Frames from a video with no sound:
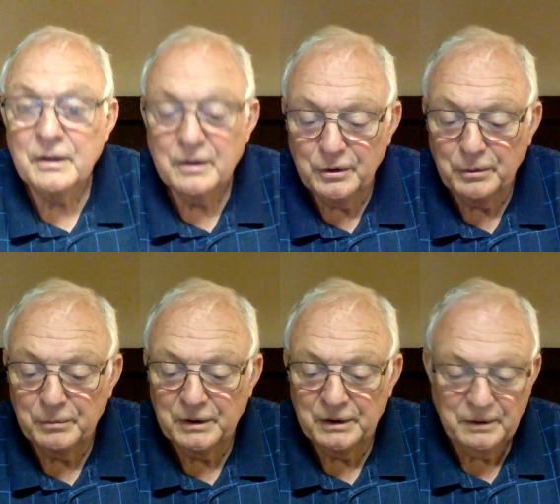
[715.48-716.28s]

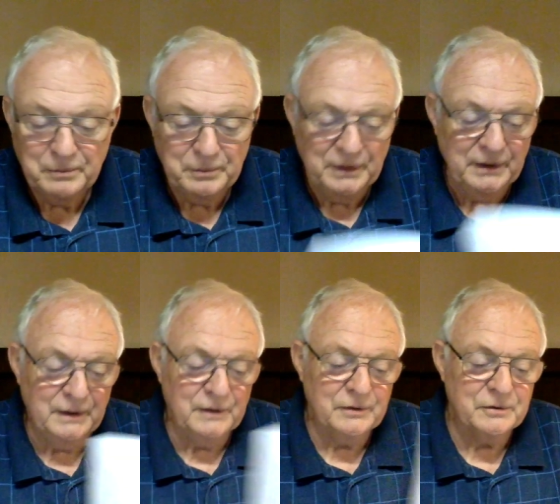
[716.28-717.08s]
human
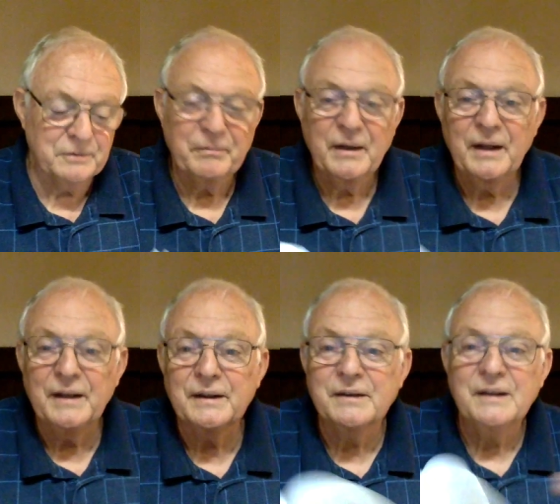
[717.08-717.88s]
beings.
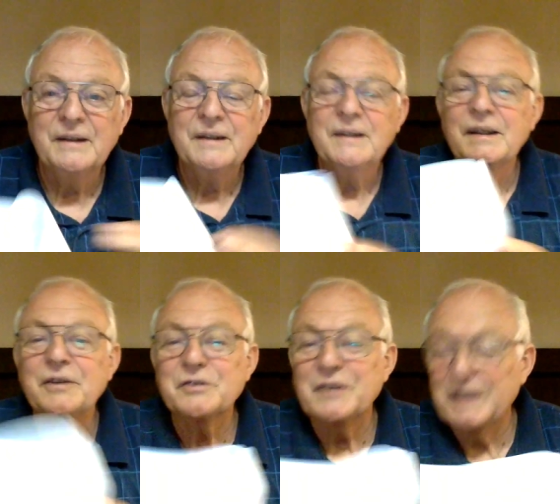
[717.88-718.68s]
And
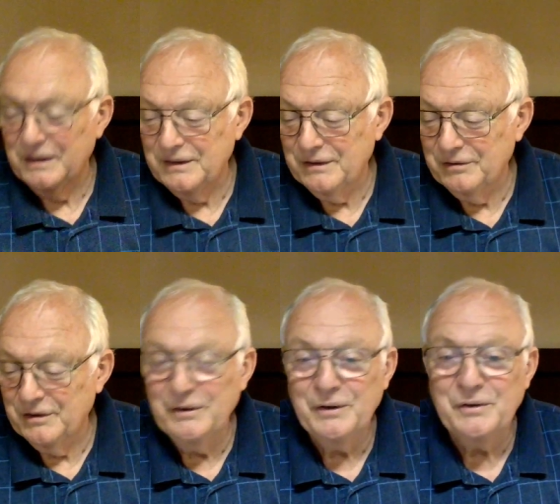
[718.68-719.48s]
that's the end of the
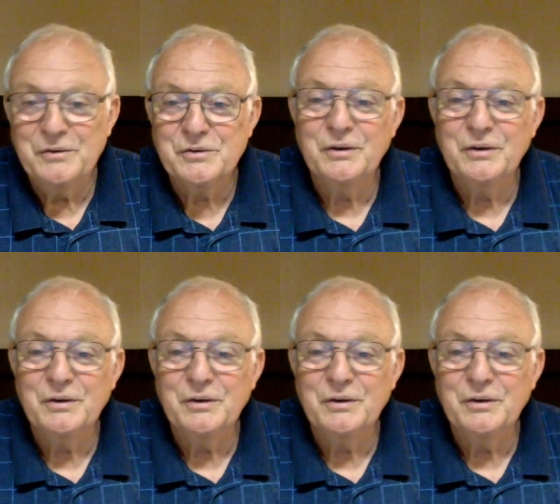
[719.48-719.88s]
note. So